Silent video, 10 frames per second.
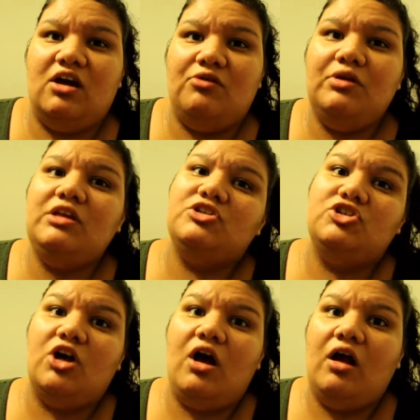got really
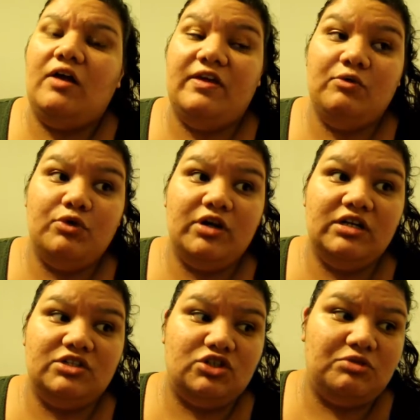strong. They were
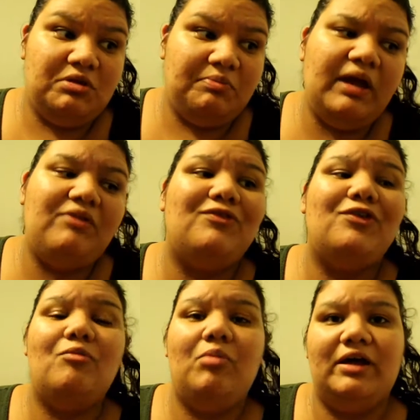extremely
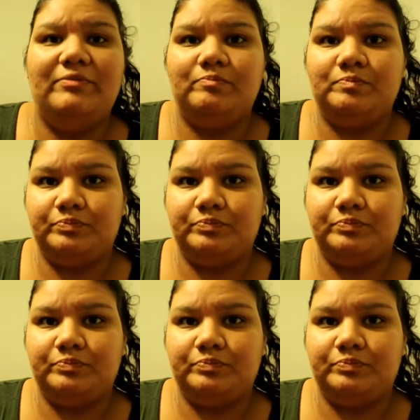painful, but